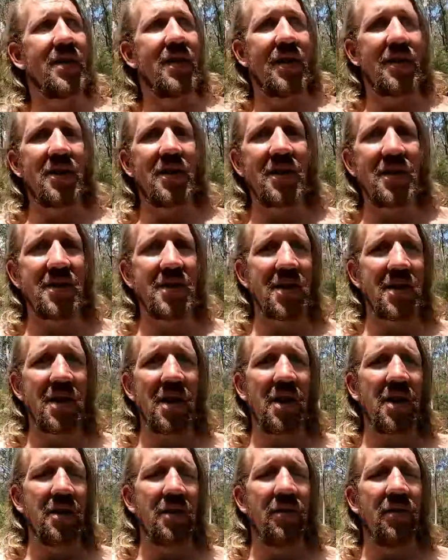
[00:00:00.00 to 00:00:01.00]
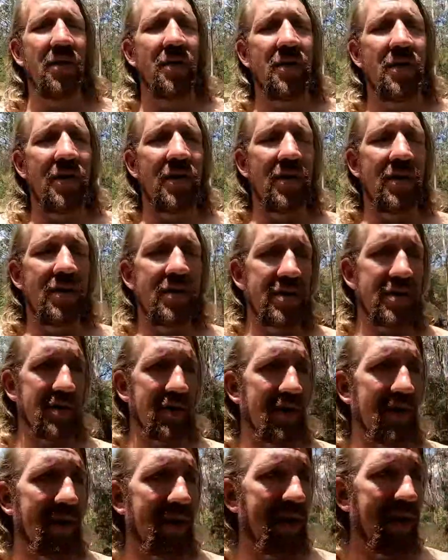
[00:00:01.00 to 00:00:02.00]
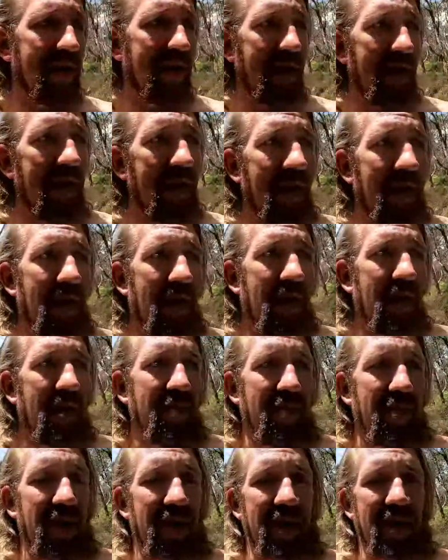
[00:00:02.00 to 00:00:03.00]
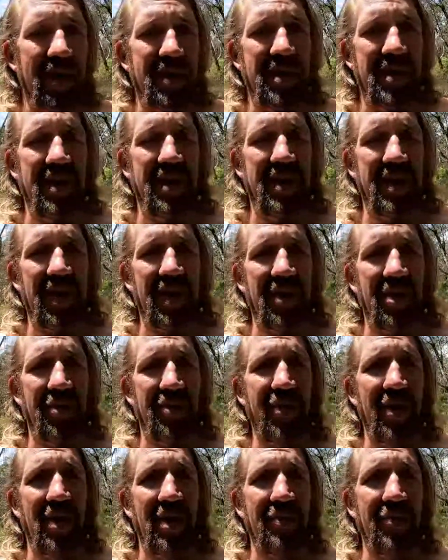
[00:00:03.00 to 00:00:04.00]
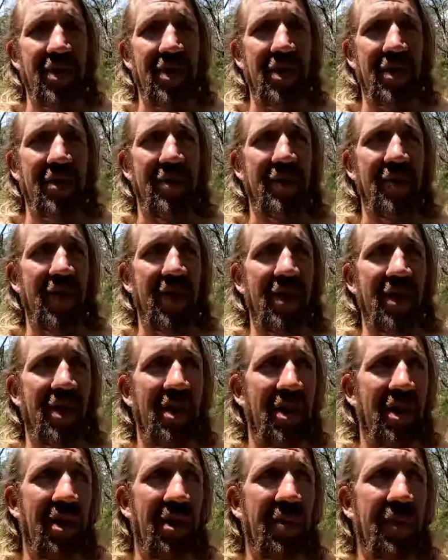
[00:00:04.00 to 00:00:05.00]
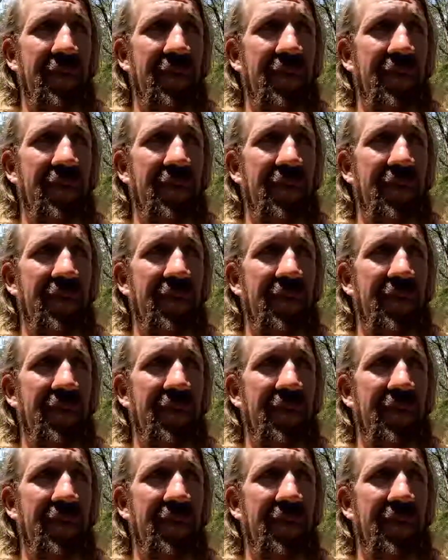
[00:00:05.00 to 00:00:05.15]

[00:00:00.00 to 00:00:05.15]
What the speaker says: I think it's like 100. So by the end of the day, I'll probably be over